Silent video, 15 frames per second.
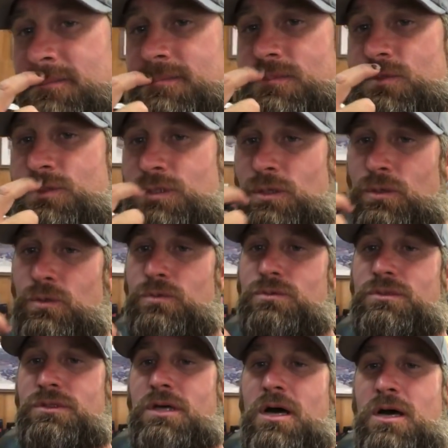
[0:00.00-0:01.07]
So
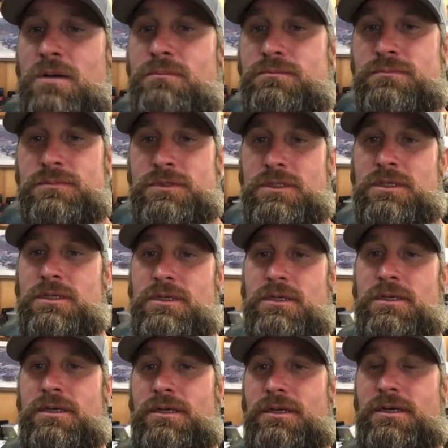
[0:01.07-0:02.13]
Tom,
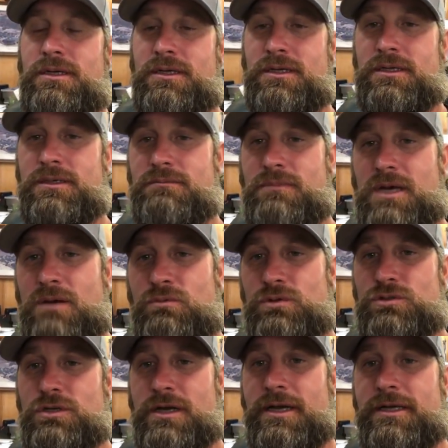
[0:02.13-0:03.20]
I will
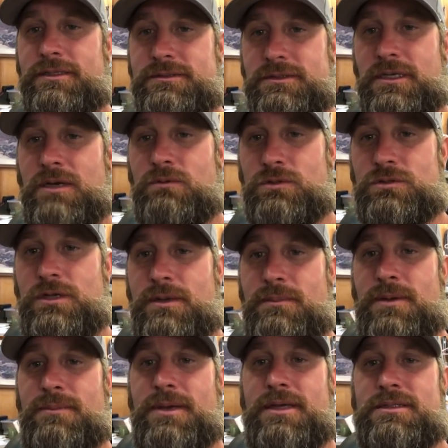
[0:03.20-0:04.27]
try. I will try my
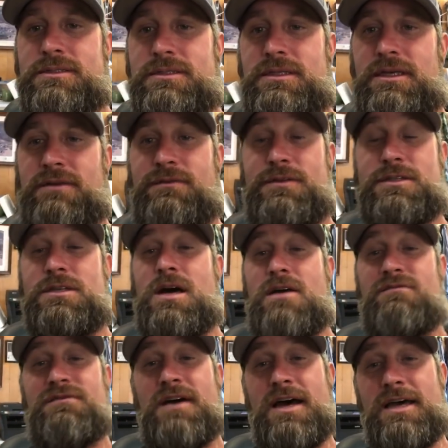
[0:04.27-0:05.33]
best. If it's not
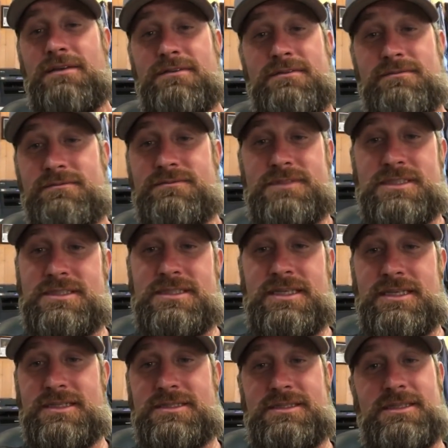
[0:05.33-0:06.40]
5 to
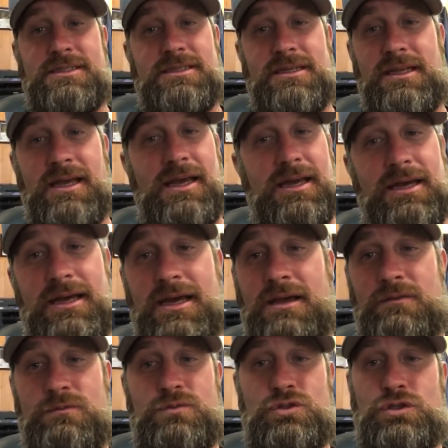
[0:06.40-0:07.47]
6, then I
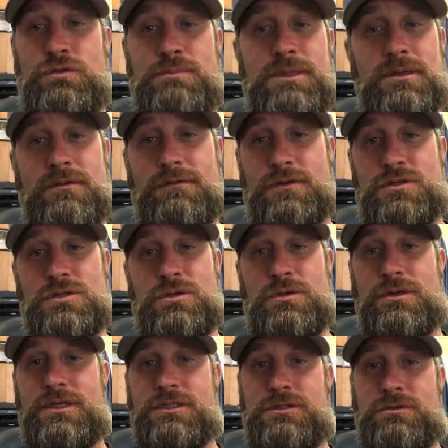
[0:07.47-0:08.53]
should be able to for sure
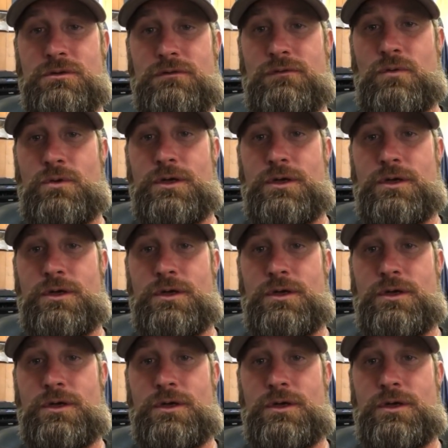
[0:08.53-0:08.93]
get you a 4